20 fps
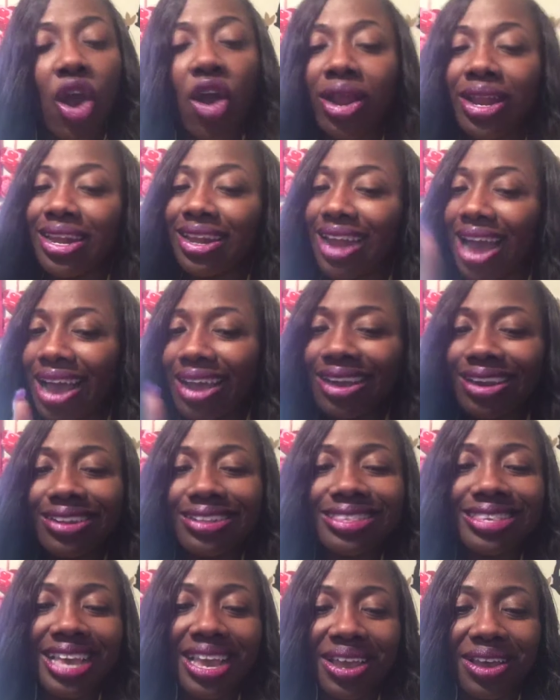are not going to
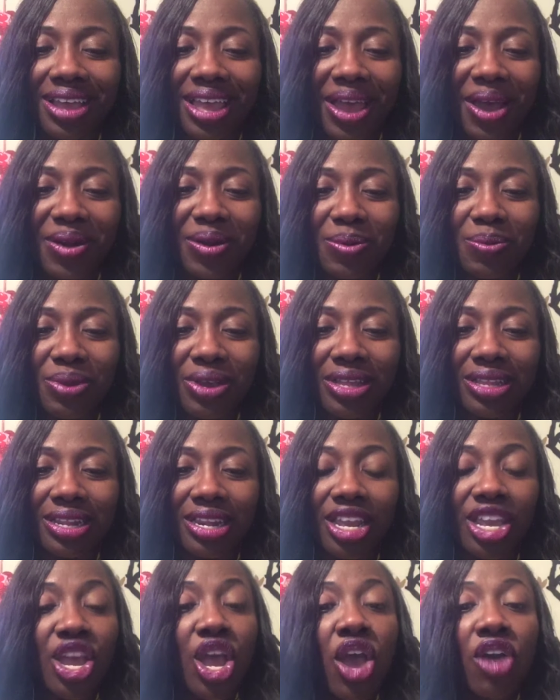take
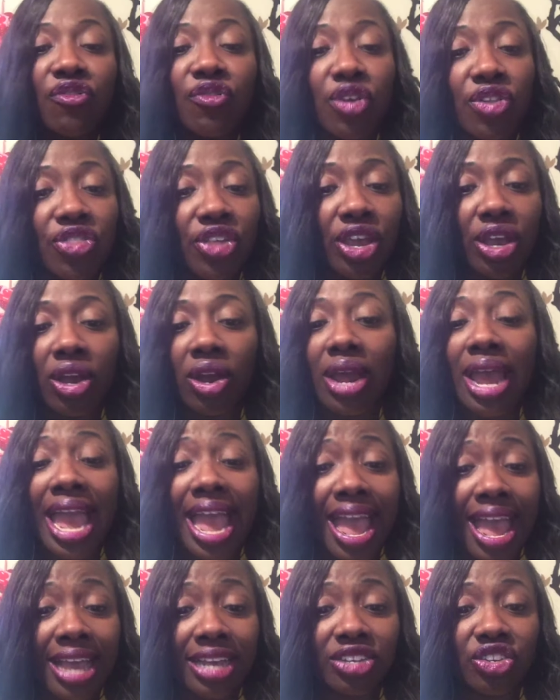accountability for their
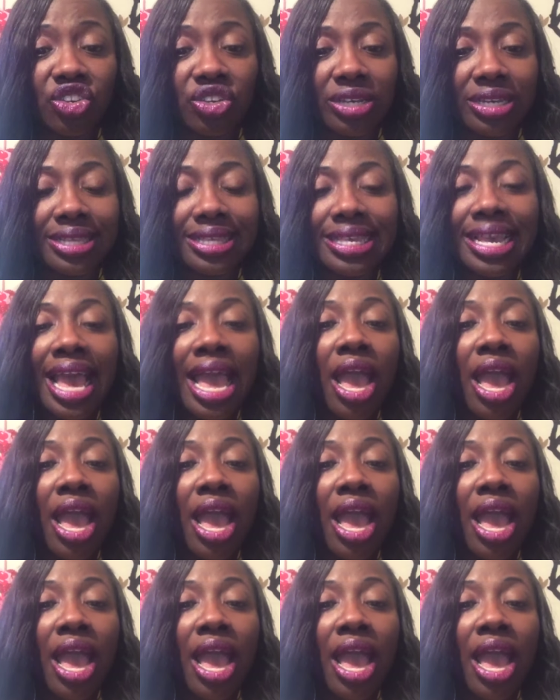actions.